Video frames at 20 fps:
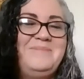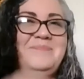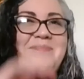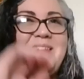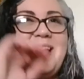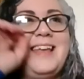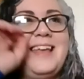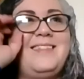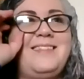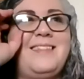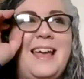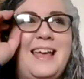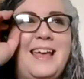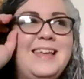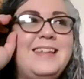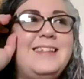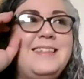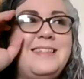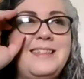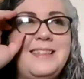And
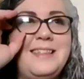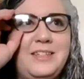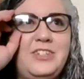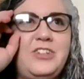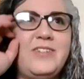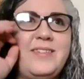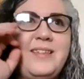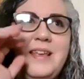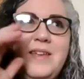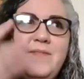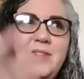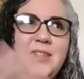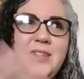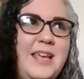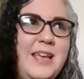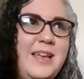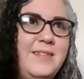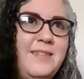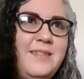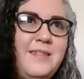then just even the
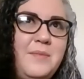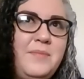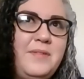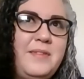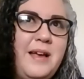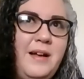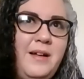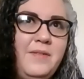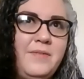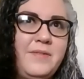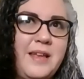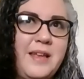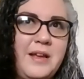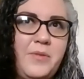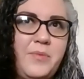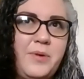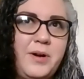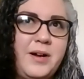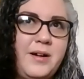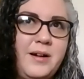ants themselves, like
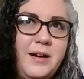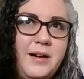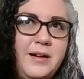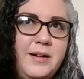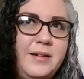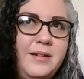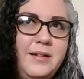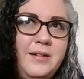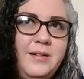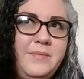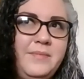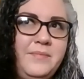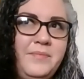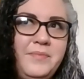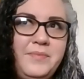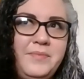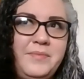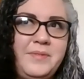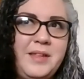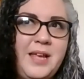where,
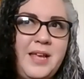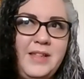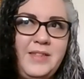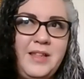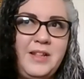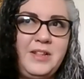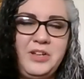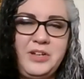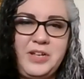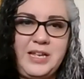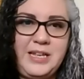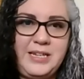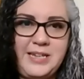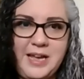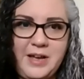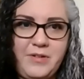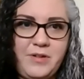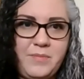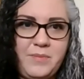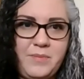and then looking
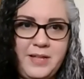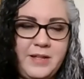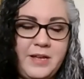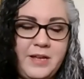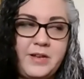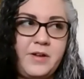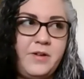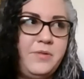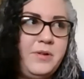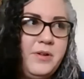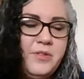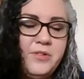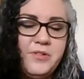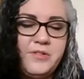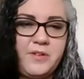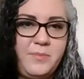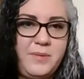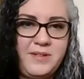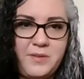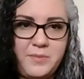down and being like, oh no, there's
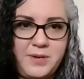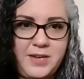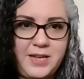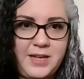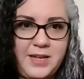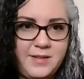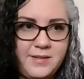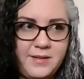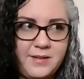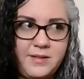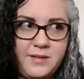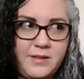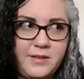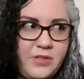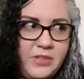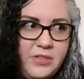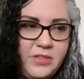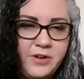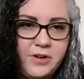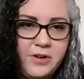gonna be so many ants, and
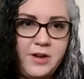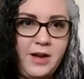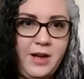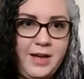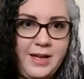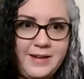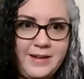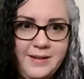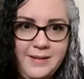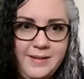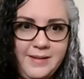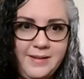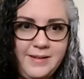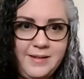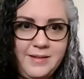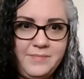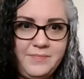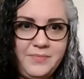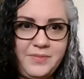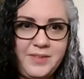they're not.
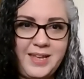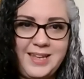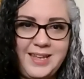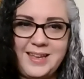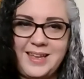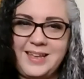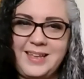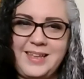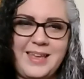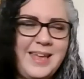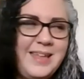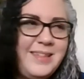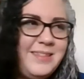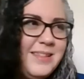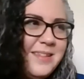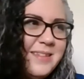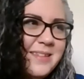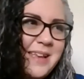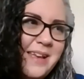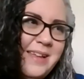Like, again,
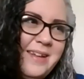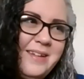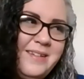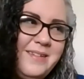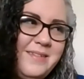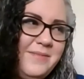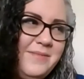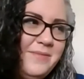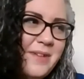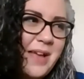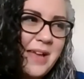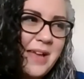this kind of, I